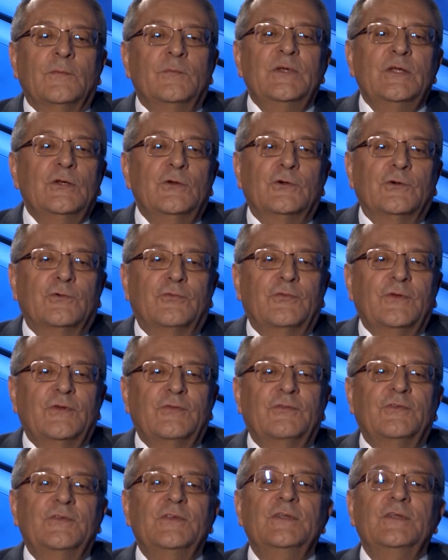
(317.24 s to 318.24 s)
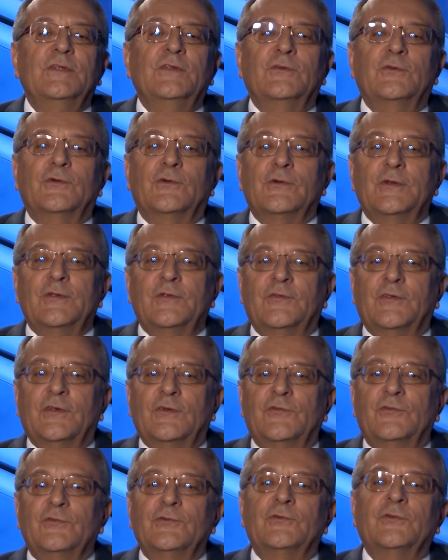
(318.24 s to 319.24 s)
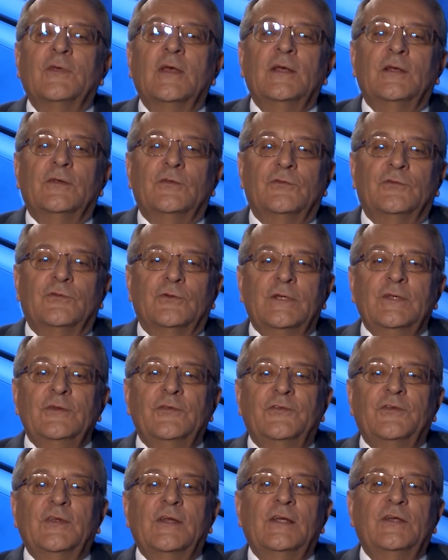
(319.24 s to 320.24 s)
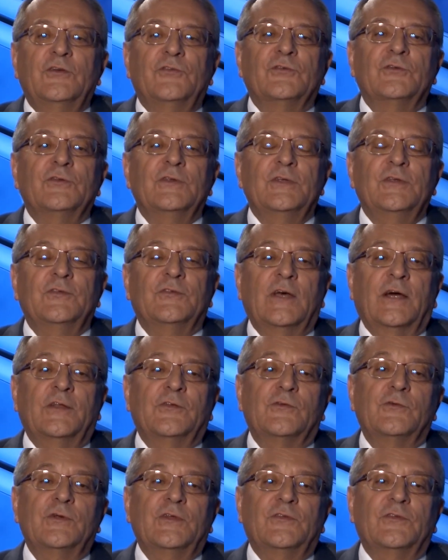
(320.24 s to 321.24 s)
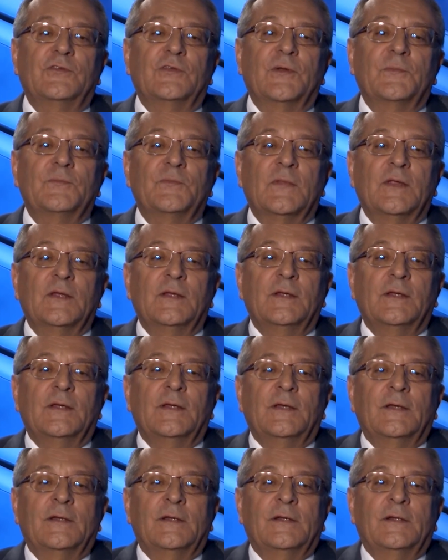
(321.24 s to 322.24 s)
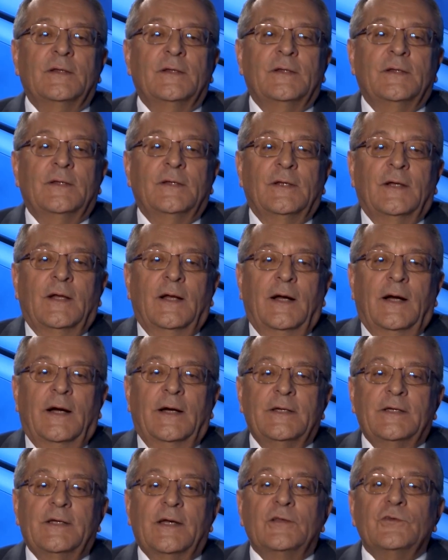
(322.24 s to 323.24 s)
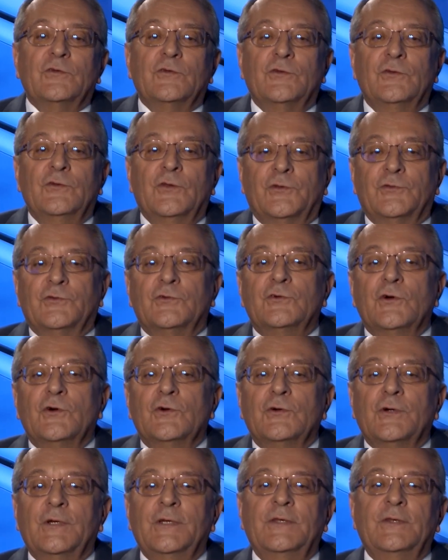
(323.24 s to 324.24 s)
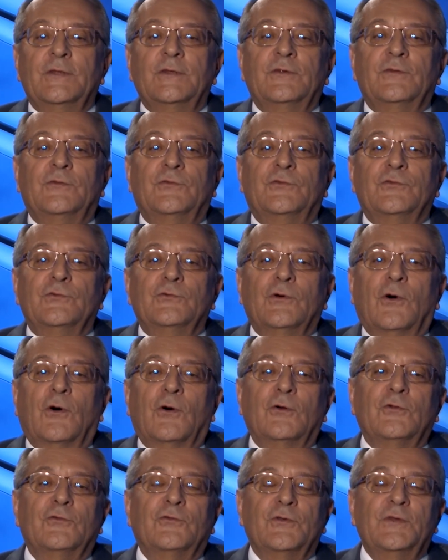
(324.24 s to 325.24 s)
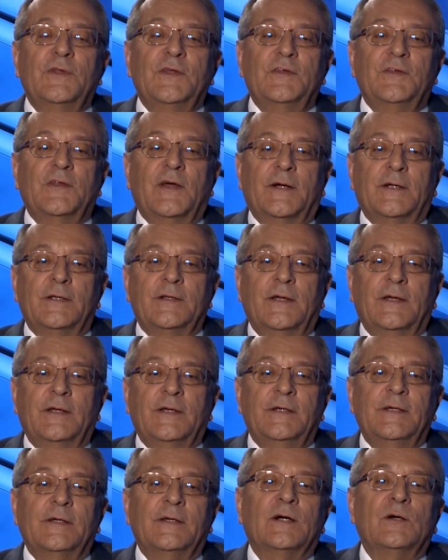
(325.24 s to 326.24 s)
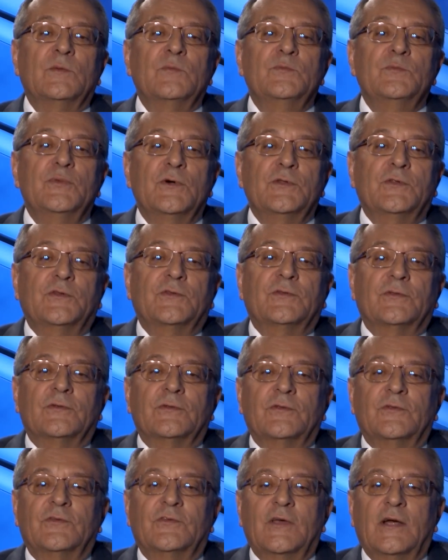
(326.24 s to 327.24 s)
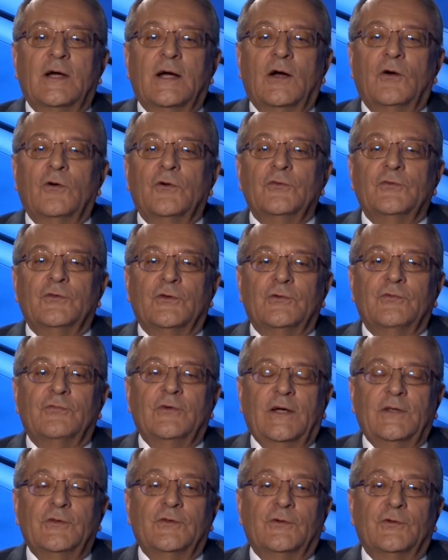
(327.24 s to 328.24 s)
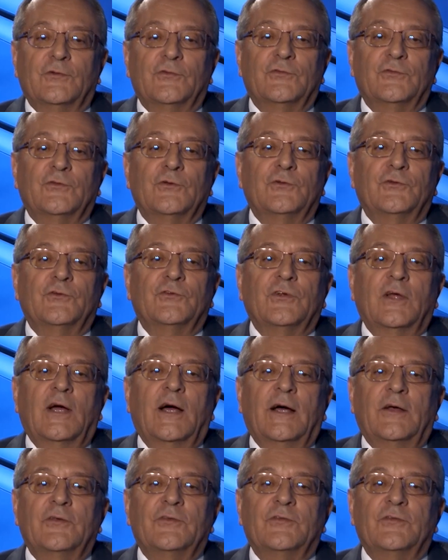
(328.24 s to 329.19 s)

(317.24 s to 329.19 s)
below 50 degrees Celsius, the installation is at risk. I cannot go into all the detail here, but there are other factors such as